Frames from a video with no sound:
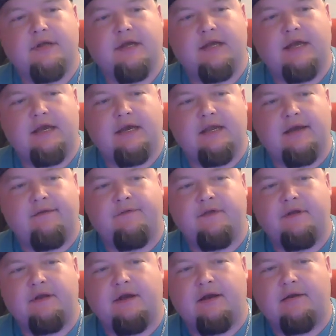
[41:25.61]
and have
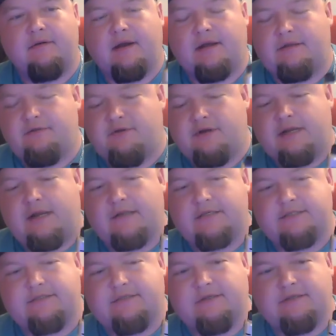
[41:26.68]
the uh, I took it out of
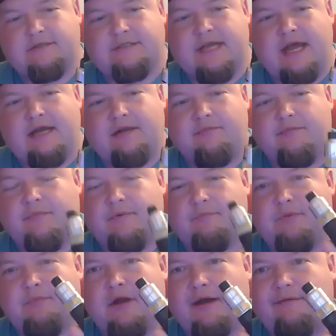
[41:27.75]
stack and
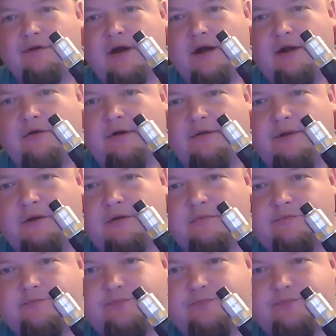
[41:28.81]
put my avocado on there.